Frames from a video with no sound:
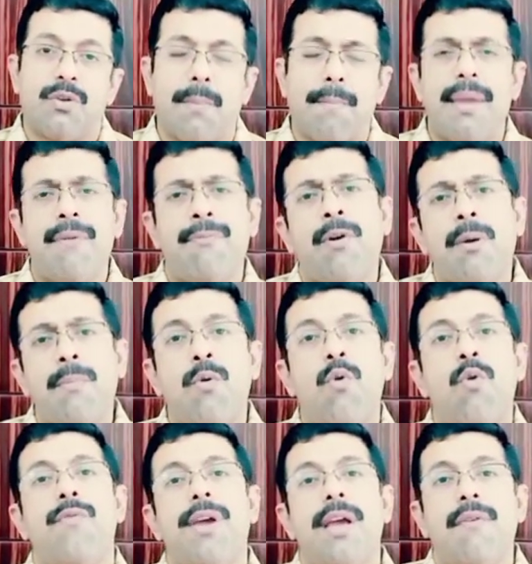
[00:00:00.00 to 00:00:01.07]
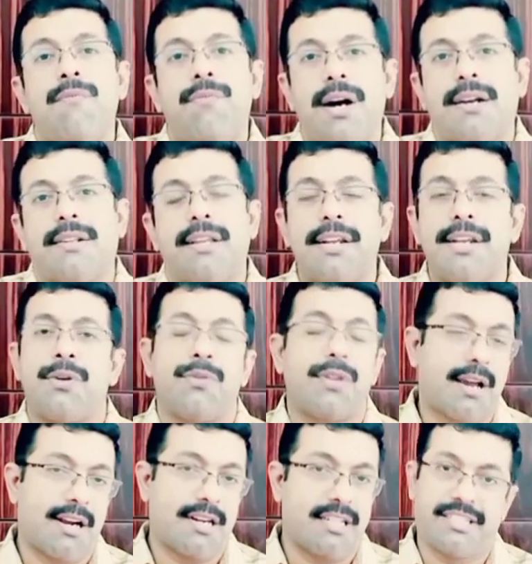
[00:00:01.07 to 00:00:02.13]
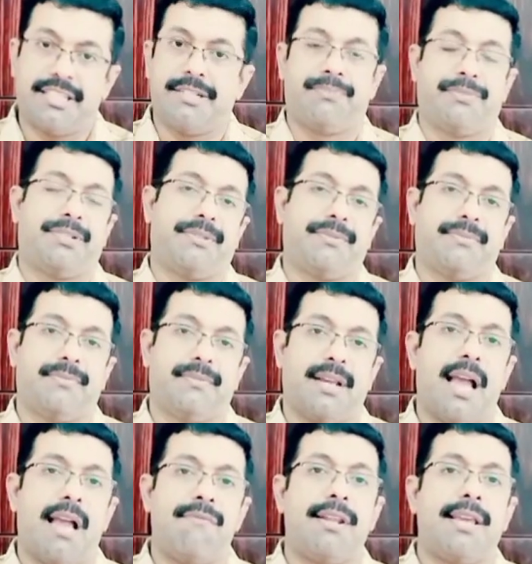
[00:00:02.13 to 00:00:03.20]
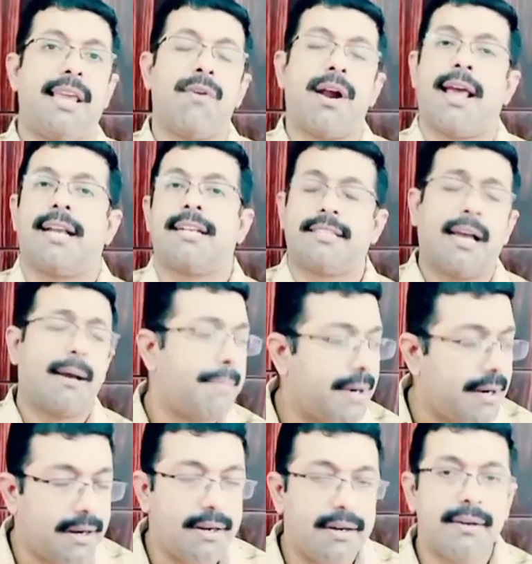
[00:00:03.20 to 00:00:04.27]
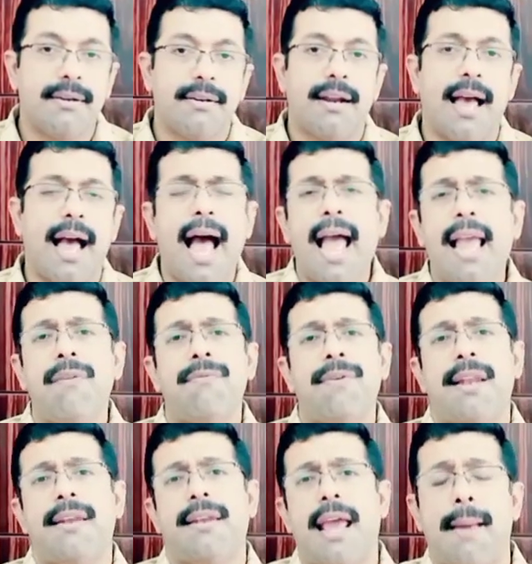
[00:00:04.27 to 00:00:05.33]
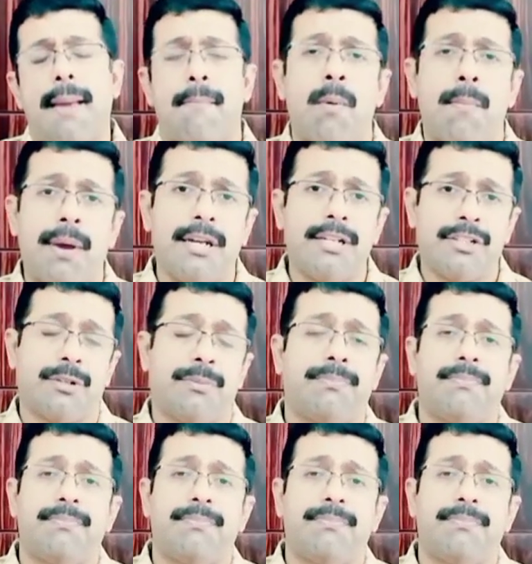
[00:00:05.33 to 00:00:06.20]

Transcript: So before moving further into the concept, I will give one example. I went a mobile shop.